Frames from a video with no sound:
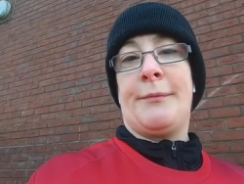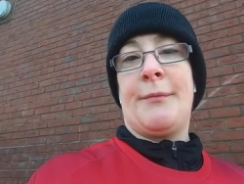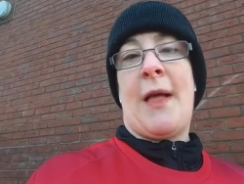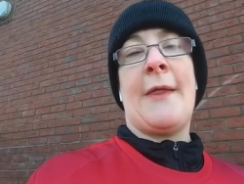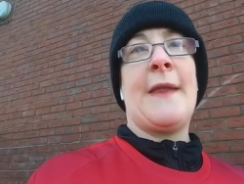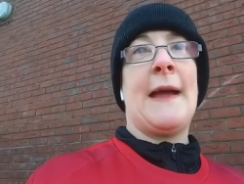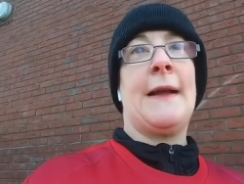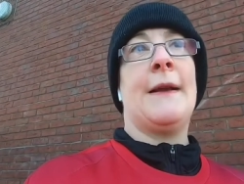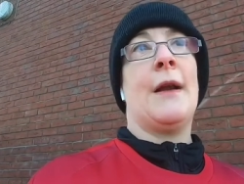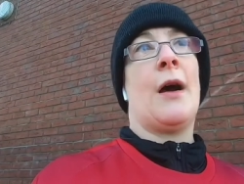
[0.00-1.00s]
and
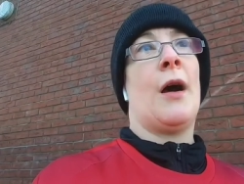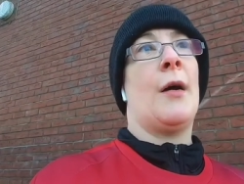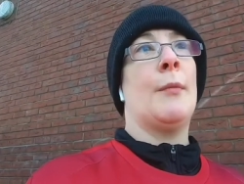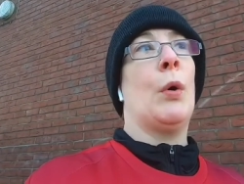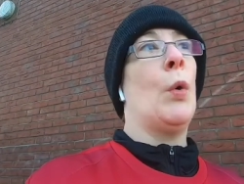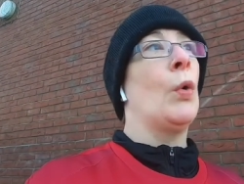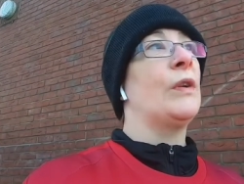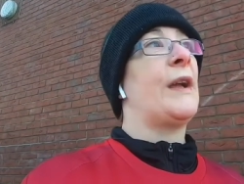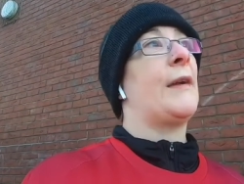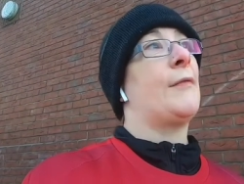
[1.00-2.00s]
then um, all
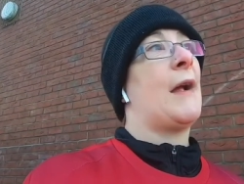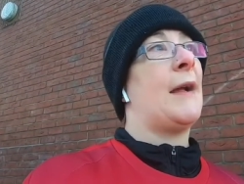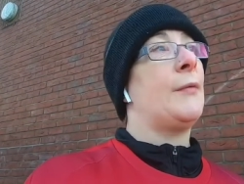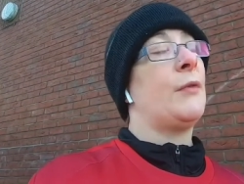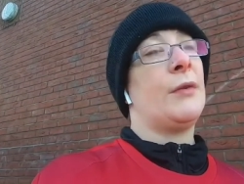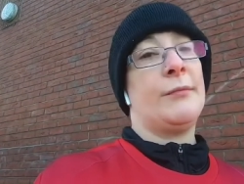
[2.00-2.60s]
year round,